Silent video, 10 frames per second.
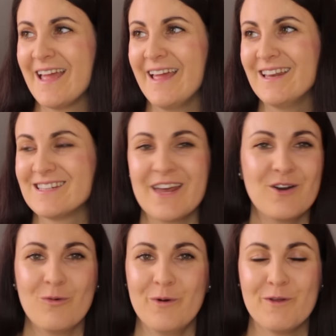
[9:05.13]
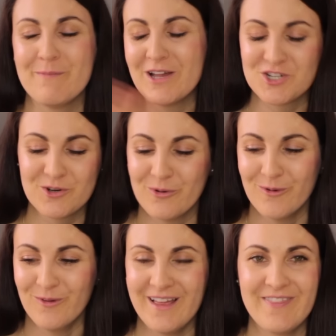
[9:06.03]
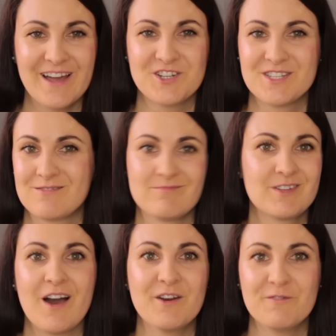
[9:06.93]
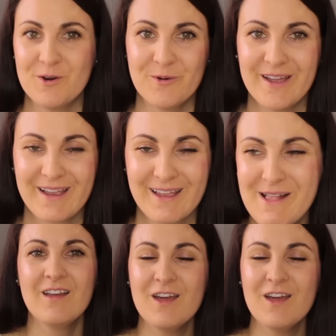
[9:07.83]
and they're not worth much at all, and they're just kind of annoying.